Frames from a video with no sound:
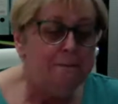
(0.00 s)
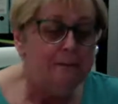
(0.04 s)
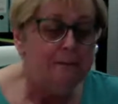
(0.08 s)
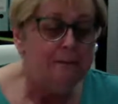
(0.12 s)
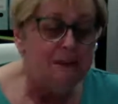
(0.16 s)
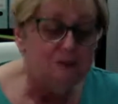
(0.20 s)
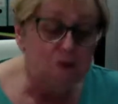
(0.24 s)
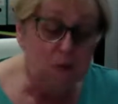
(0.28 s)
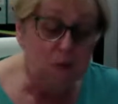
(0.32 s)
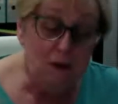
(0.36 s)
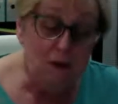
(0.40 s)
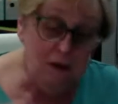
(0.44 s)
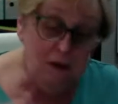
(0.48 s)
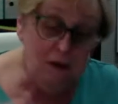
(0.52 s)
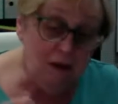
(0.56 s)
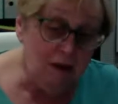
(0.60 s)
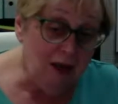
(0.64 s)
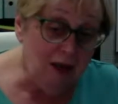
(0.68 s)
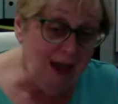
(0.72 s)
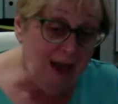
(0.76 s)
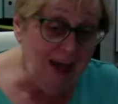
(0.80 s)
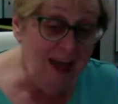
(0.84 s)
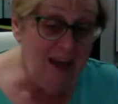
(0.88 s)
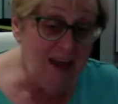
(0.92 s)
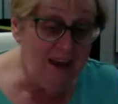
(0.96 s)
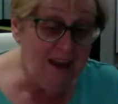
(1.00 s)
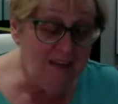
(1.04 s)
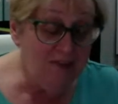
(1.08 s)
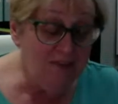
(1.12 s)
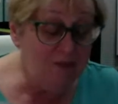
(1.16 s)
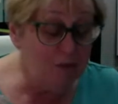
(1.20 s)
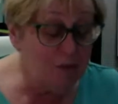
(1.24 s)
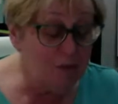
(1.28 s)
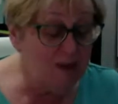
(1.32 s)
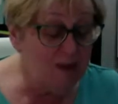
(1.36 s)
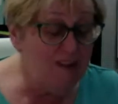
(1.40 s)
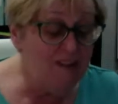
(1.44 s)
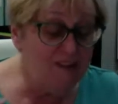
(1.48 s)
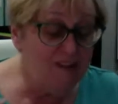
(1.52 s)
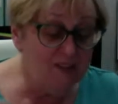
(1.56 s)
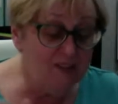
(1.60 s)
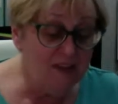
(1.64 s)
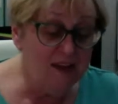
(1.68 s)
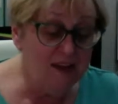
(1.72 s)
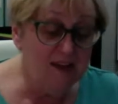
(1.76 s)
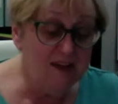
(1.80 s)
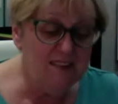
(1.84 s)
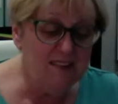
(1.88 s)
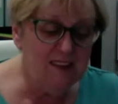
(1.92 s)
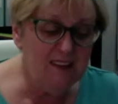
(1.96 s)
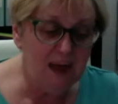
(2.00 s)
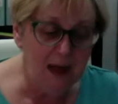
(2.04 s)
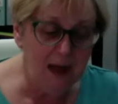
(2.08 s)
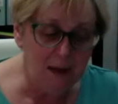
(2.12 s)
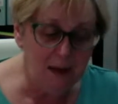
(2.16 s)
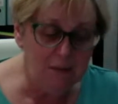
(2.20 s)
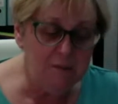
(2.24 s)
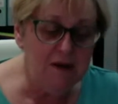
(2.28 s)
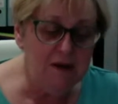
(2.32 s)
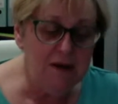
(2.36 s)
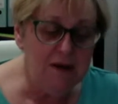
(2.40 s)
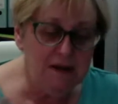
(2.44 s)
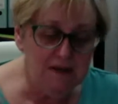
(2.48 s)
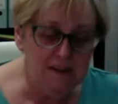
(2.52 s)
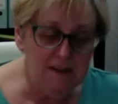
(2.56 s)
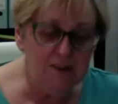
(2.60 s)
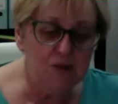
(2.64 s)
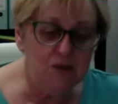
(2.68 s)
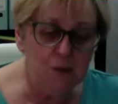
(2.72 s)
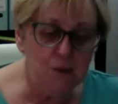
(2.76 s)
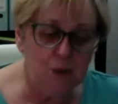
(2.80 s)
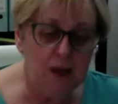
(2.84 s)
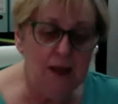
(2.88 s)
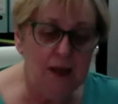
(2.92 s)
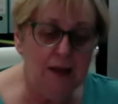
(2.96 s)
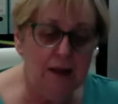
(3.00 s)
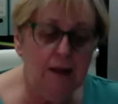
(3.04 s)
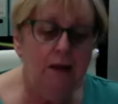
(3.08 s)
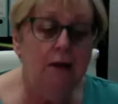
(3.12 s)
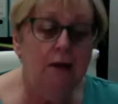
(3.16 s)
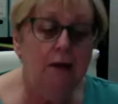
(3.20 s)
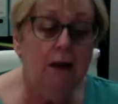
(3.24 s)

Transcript: So in your life, when things are happening this week,